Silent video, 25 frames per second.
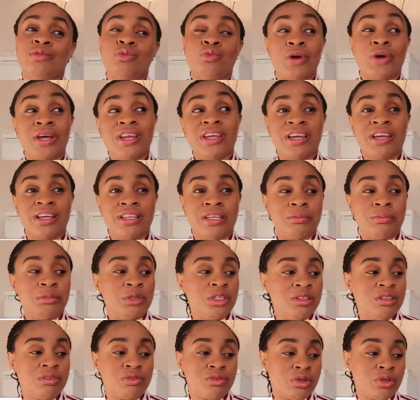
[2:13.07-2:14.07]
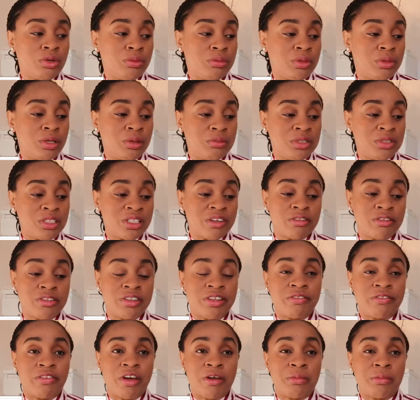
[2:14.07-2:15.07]
Where they get their money from this
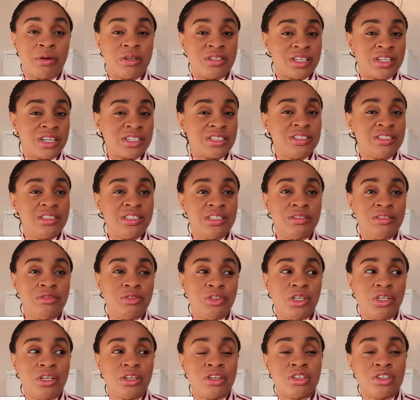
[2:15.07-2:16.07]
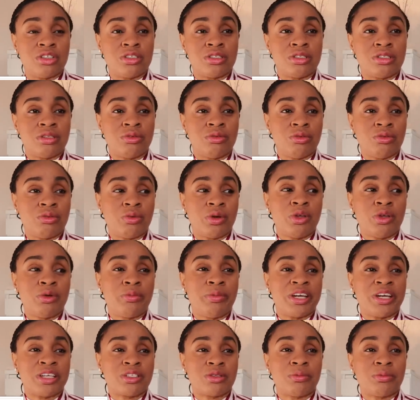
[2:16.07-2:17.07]
Everything5Pounds is actually delivery, because when you
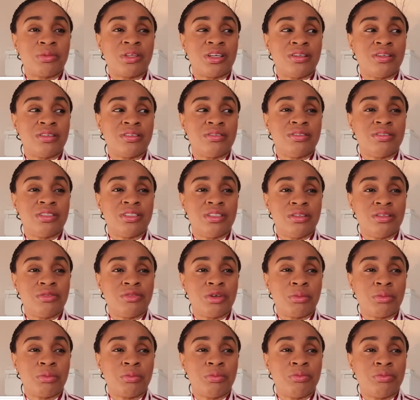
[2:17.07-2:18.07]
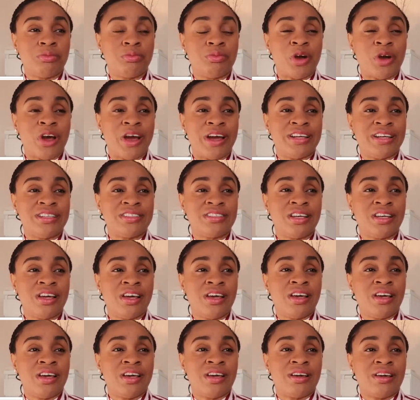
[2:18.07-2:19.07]
buy something, the delivery price
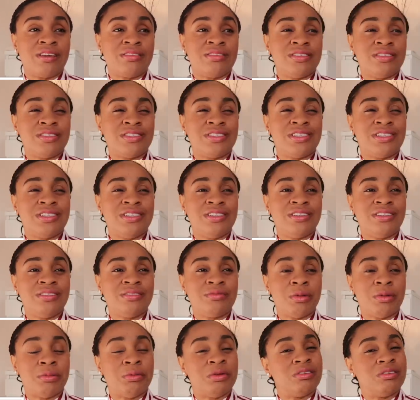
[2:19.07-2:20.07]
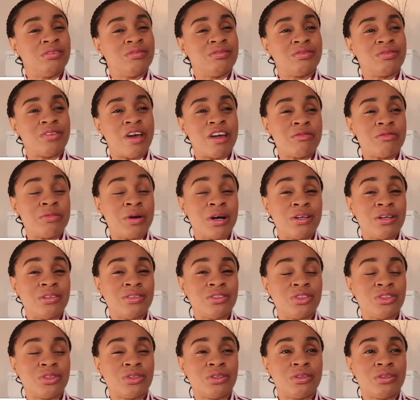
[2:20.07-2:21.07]
usually maybe
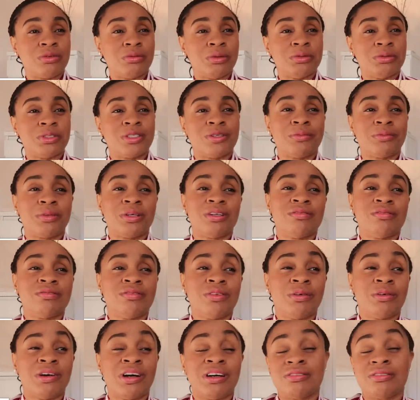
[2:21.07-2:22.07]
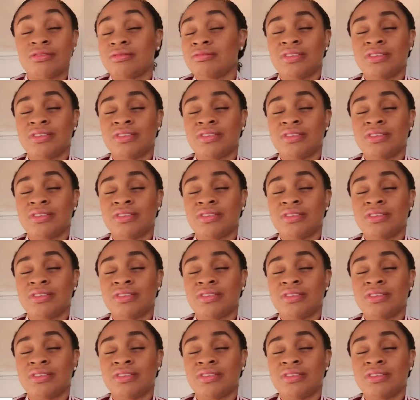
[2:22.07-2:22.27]
£5 or maybe something lower,